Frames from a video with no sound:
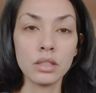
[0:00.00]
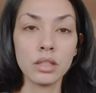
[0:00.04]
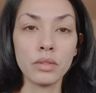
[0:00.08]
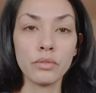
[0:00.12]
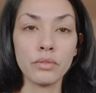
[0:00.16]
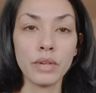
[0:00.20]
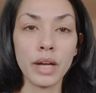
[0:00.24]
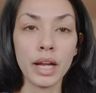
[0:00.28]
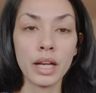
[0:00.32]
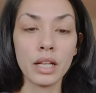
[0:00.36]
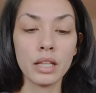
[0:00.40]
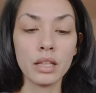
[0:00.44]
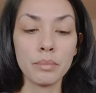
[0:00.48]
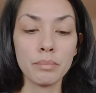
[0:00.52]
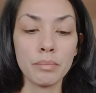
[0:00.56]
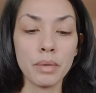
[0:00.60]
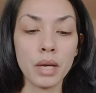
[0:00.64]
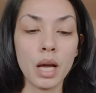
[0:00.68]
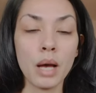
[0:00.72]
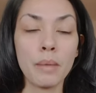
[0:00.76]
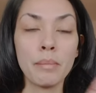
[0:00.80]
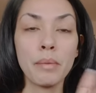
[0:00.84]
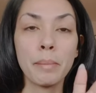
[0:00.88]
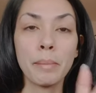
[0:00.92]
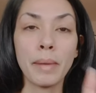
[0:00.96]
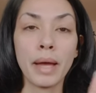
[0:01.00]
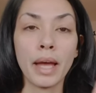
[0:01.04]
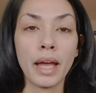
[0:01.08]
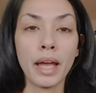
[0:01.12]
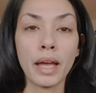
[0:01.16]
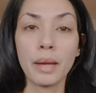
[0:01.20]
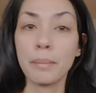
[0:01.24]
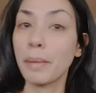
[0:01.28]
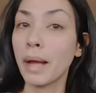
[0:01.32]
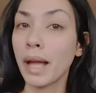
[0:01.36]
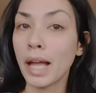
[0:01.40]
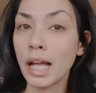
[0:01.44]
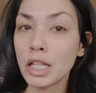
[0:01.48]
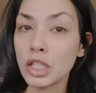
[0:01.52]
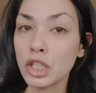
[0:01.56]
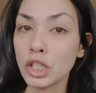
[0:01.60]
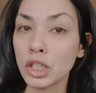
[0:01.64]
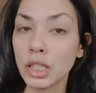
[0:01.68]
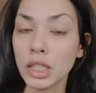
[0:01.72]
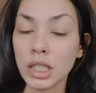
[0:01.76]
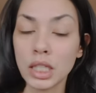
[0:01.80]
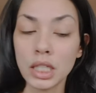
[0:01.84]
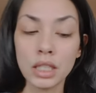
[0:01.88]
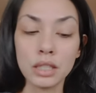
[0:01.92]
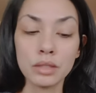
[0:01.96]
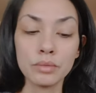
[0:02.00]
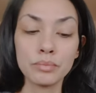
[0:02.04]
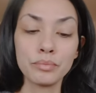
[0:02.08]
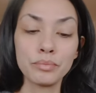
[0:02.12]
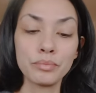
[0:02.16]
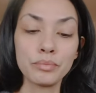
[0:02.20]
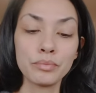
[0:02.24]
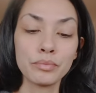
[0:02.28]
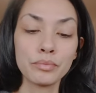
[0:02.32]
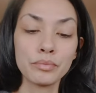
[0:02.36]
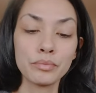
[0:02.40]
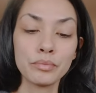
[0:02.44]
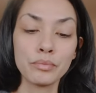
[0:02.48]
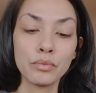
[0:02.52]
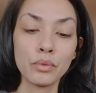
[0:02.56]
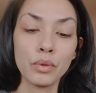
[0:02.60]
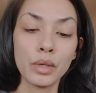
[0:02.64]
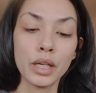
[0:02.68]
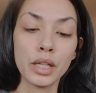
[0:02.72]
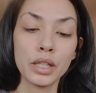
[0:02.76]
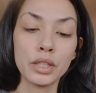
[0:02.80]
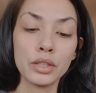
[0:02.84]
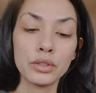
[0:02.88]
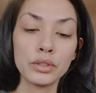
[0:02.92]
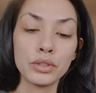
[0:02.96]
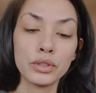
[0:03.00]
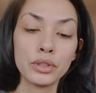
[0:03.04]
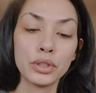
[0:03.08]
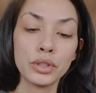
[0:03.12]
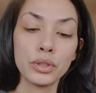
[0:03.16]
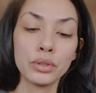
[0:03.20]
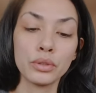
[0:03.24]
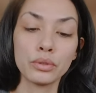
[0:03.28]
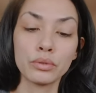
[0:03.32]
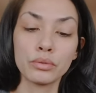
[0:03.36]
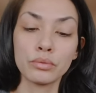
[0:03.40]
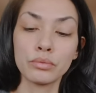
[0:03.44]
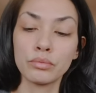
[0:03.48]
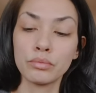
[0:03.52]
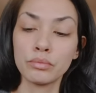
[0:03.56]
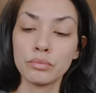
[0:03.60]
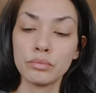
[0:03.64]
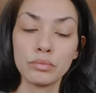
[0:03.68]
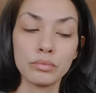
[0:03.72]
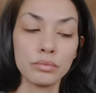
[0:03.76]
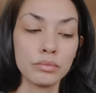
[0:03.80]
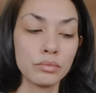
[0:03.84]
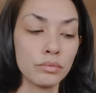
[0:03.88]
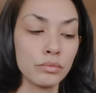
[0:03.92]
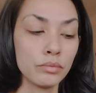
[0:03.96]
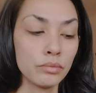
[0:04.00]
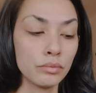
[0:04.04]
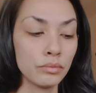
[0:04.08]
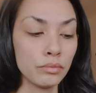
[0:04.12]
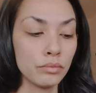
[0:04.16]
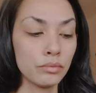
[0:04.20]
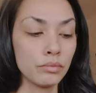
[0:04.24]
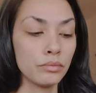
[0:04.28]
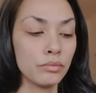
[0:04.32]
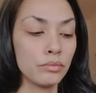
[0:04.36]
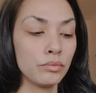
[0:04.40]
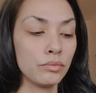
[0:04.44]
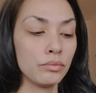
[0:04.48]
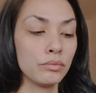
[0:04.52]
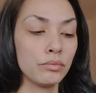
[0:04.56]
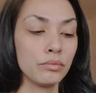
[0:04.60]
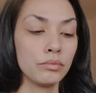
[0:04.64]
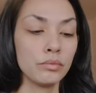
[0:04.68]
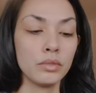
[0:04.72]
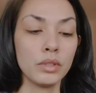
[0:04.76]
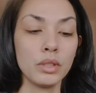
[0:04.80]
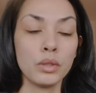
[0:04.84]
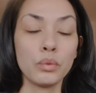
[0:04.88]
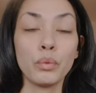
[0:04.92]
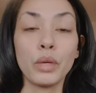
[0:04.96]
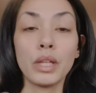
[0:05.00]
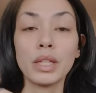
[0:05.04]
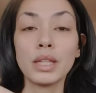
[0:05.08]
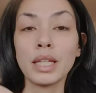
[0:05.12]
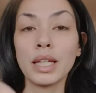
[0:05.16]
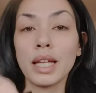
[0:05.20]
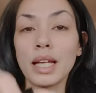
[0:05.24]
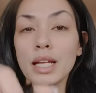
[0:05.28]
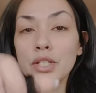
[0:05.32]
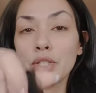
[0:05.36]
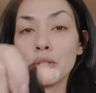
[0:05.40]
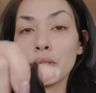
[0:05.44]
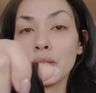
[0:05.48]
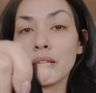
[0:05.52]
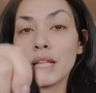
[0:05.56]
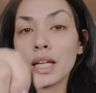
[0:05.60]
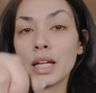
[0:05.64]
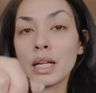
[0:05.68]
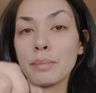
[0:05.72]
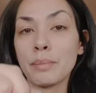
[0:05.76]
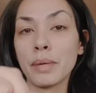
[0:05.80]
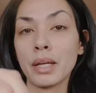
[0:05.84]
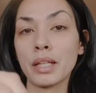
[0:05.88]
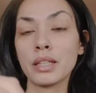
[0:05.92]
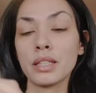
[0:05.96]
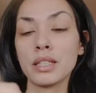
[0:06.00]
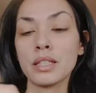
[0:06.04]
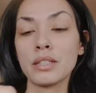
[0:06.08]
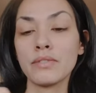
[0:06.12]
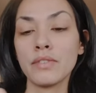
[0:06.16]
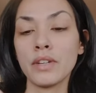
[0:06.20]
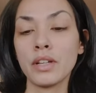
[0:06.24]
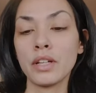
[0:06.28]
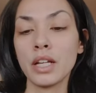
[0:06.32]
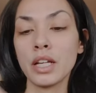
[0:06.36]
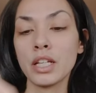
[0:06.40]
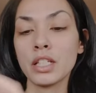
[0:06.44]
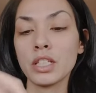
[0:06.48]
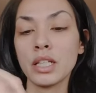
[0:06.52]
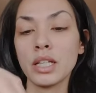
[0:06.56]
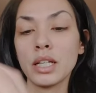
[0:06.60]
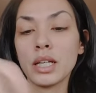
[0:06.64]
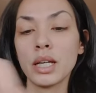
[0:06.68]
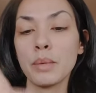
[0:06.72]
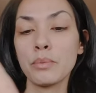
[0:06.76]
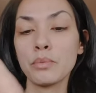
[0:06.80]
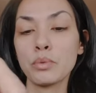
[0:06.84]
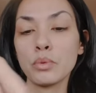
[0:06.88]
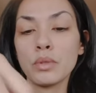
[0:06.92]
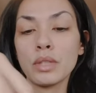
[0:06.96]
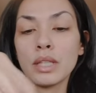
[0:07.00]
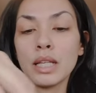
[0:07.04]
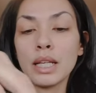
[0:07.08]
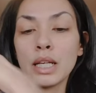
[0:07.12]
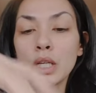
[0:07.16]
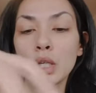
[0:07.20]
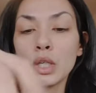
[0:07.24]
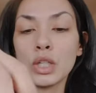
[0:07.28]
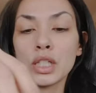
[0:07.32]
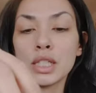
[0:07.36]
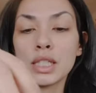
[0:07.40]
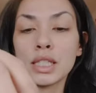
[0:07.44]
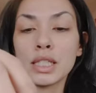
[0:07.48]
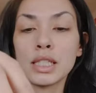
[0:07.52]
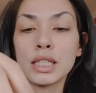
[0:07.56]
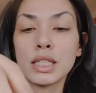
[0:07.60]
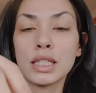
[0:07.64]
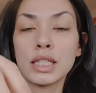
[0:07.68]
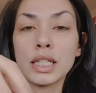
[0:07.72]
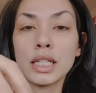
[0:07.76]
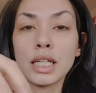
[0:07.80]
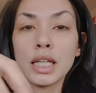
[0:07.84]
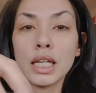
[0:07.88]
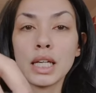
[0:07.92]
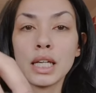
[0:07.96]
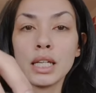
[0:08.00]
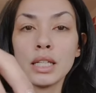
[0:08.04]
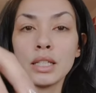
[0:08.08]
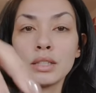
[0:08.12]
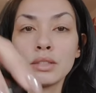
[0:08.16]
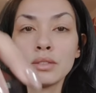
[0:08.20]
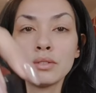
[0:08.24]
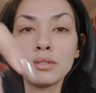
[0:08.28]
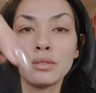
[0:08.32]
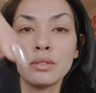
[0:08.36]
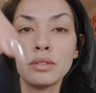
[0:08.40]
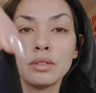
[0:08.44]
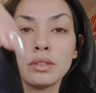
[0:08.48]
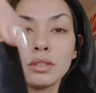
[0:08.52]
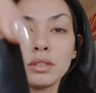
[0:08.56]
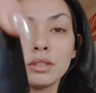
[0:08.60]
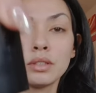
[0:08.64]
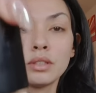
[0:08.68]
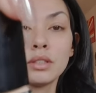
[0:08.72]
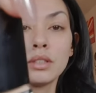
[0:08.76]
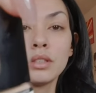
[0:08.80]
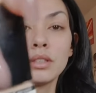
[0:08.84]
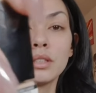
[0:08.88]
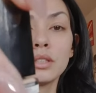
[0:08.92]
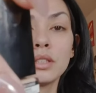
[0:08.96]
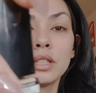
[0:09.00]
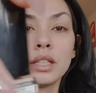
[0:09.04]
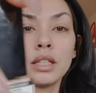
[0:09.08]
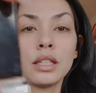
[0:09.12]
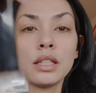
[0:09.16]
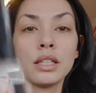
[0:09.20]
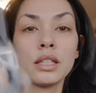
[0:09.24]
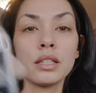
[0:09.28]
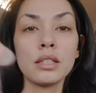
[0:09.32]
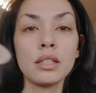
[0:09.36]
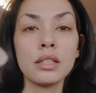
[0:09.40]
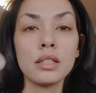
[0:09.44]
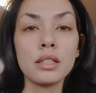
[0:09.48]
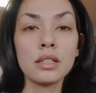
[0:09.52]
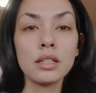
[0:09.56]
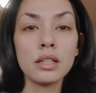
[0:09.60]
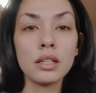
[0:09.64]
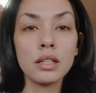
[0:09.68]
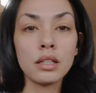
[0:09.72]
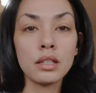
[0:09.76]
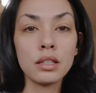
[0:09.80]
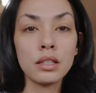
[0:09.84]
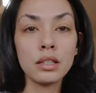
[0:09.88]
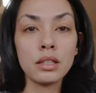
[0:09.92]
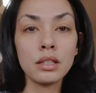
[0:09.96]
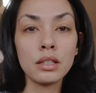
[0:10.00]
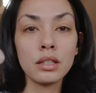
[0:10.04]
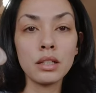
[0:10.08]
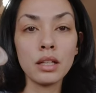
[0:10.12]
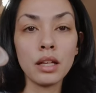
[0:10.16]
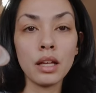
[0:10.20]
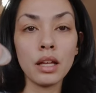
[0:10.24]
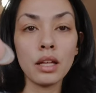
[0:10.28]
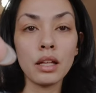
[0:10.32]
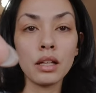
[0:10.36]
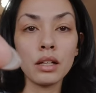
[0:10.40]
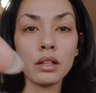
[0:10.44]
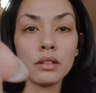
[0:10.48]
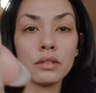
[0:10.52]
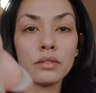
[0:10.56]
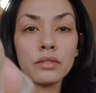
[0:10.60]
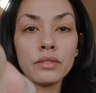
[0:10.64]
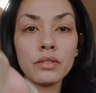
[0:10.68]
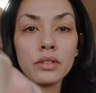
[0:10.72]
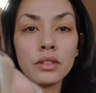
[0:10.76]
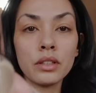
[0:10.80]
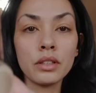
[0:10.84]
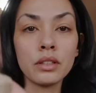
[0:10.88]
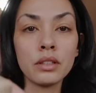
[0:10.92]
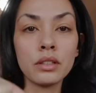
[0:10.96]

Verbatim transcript: Right in the palm of my hand. My hands are clean. One, two. One thing I do like about this foundation, it comes with a little sticky. See, this is e.l.f.